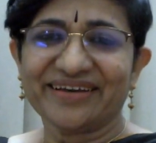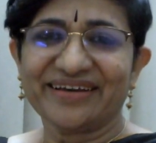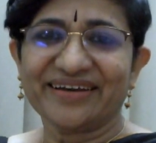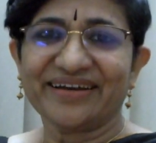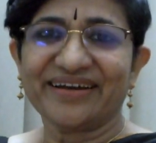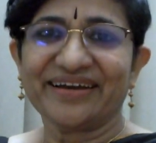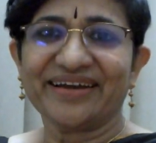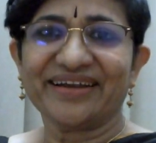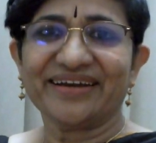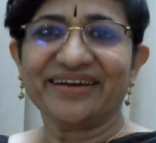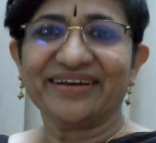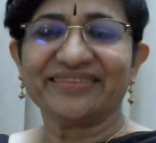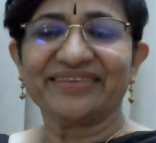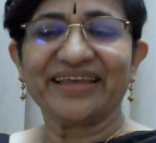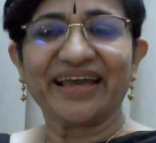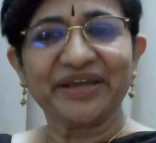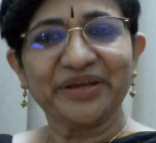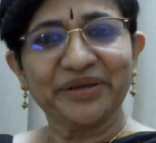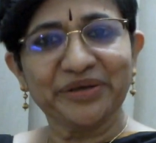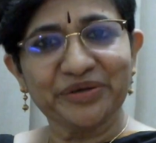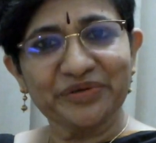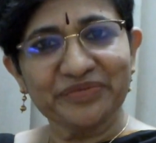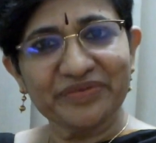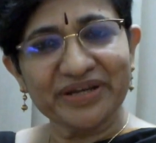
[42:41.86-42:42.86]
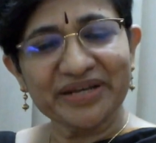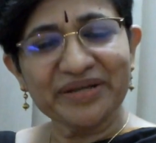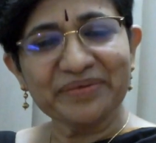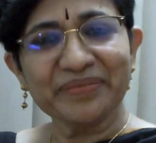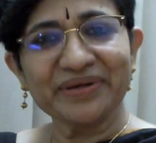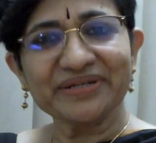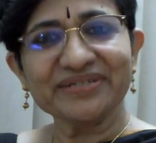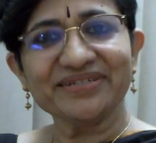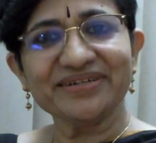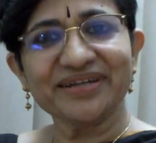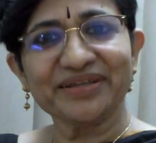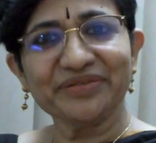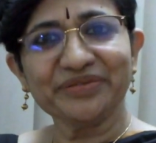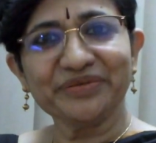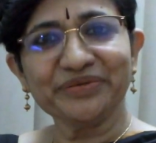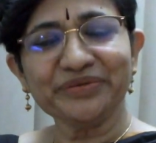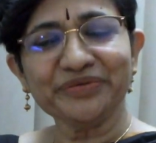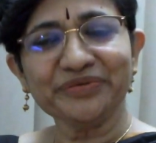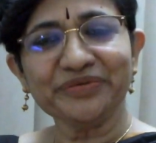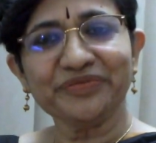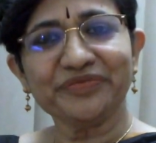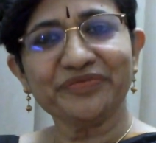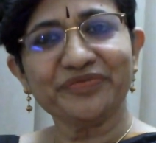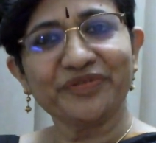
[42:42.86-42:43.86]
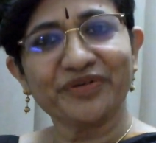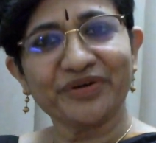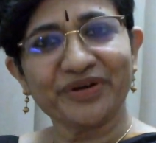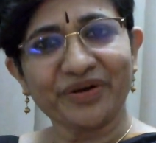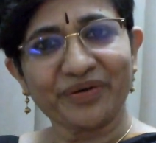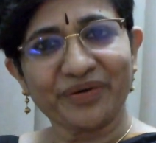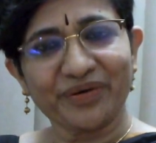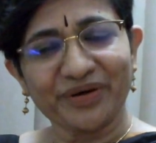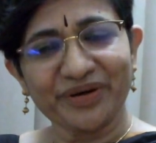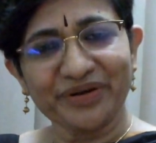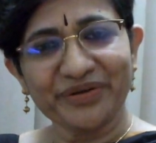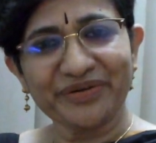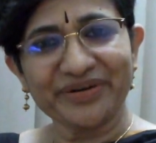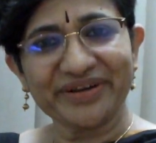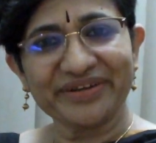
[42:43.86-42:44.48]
And thank you very much, Nandu, for all your